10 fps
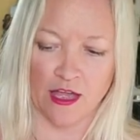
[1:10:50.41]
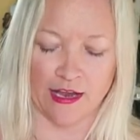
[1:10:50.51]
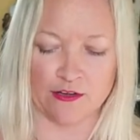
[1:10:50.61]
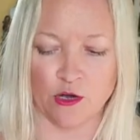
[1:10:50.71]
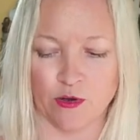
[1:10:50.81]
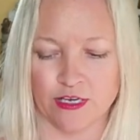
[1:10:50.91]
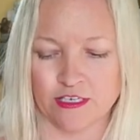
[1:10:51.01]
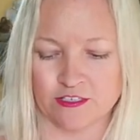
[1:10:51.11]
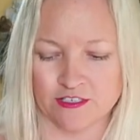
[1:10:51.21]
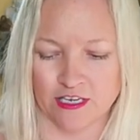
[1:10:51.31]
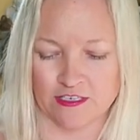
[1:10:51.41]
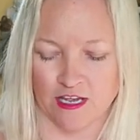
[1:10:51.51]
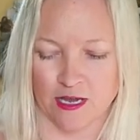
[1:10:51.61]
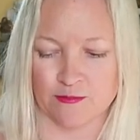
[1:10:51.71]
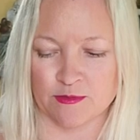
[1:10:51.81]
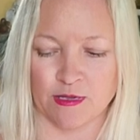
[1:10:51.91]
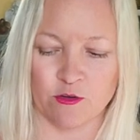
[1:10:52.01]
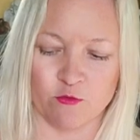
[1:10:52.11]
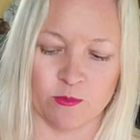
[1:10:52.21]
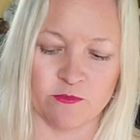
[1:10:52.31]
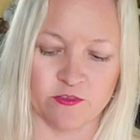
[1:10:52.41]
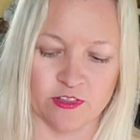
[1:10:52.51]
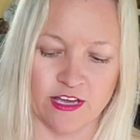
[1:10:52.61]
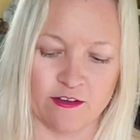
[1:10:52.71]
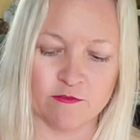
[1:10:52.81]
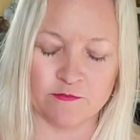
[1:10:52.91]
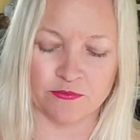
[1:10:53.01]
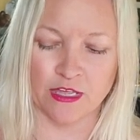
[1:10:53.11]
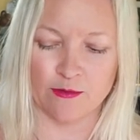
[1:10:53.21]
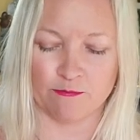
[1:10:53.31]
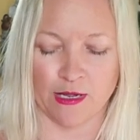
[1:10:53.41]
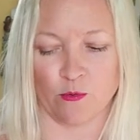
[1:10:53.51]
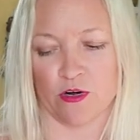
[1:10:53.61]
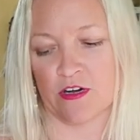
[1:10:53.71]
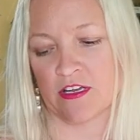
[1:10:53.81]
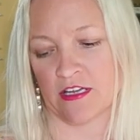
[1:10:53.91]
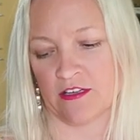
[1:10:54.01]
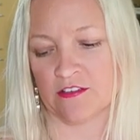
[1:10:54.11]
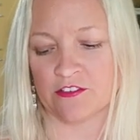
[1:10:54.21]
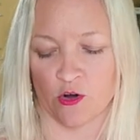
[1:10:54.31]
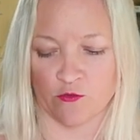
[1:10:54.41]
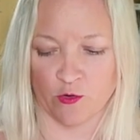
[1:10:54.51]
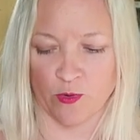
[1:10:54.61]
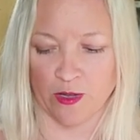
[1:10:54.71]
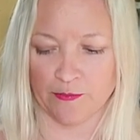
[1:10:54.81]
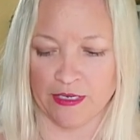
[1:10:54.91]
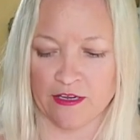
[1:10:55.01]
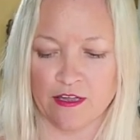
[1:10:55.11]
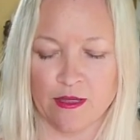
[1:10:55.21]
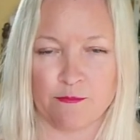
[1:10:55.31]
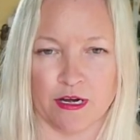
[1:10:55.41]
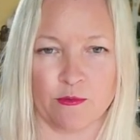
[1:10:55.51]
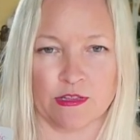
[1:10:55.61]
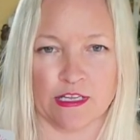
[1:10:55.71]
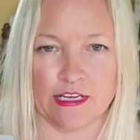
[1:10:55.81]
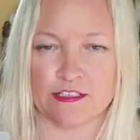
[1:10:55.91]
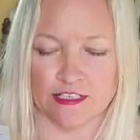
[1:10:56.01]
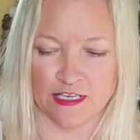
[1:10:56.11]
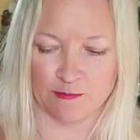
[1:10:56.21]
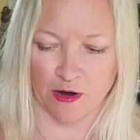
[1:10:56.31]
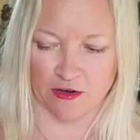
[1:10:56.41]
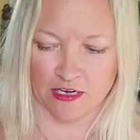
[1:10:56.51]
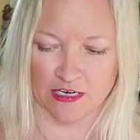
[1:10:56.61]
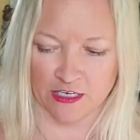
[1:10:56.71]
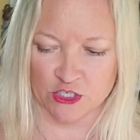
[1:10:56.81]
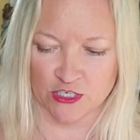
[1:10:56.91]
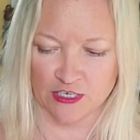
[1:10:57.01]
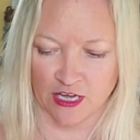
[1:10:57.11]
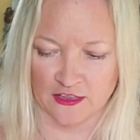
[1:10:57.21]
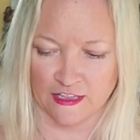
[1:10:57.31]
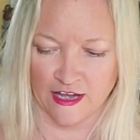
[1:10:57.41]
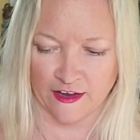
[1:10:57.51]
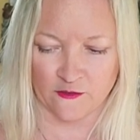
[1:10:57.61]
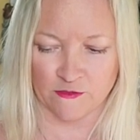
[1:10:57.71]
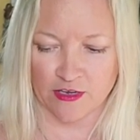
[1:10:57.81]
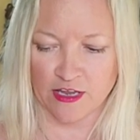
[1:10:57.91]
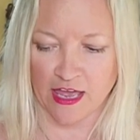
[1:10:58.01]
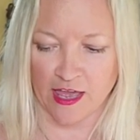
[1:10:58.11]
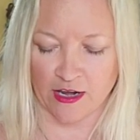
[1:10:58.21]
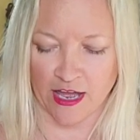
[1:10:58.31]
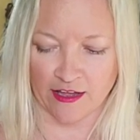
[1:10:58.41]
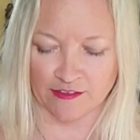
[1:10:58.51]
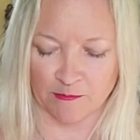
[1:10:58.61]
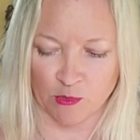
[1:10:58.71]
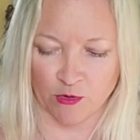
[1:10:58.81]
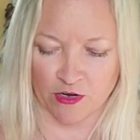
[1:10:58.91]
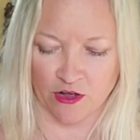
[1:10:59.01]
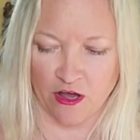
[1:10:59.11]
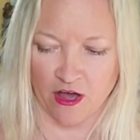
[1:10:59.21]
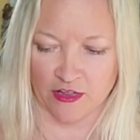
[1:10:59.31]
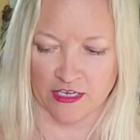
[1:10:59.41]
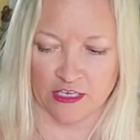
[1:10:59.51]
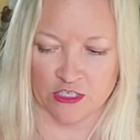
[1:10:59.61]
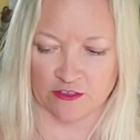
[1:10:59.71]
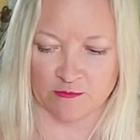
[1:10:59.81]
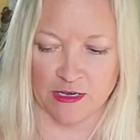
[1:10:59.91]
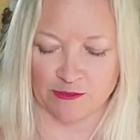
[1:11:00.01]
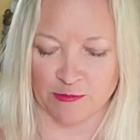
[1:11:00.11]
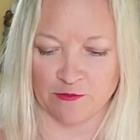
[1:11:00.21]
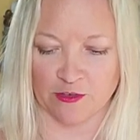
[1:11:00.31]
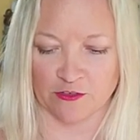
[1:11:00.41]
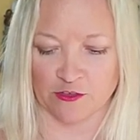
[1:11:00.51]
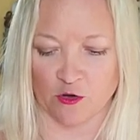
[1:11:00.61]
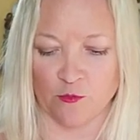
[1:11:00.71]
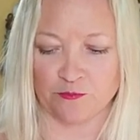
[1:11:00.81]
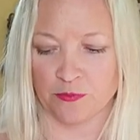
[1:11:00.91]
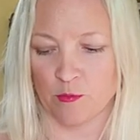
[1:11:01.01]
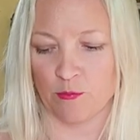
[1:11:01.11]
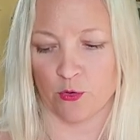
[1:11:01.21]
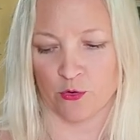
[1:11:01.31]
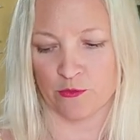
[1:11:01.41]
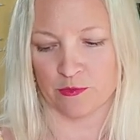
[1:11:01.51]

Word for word: I know I need to take time to make room for love. My work is overwhelming, but I would like to keep our connection alive. And as I'm a workaholic, it just makes me feel so bored